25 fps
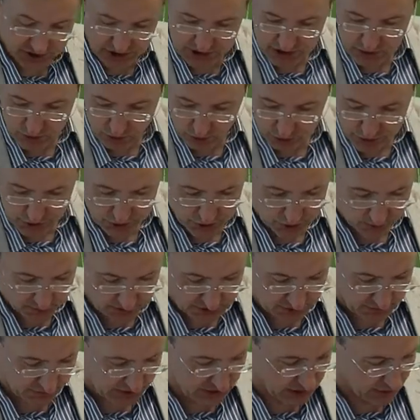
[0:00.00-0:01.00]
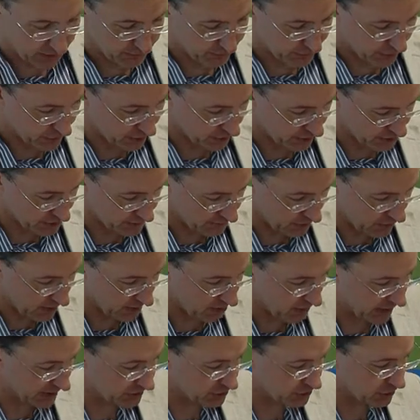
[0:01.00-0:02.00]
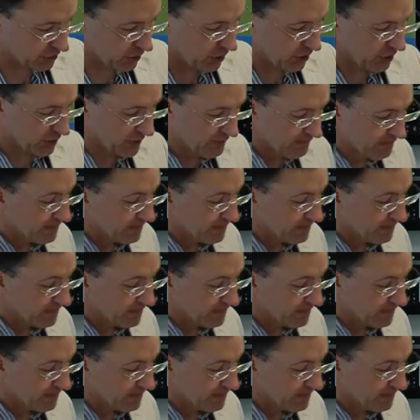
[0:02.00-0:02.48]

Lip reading: She also specifically focused very much on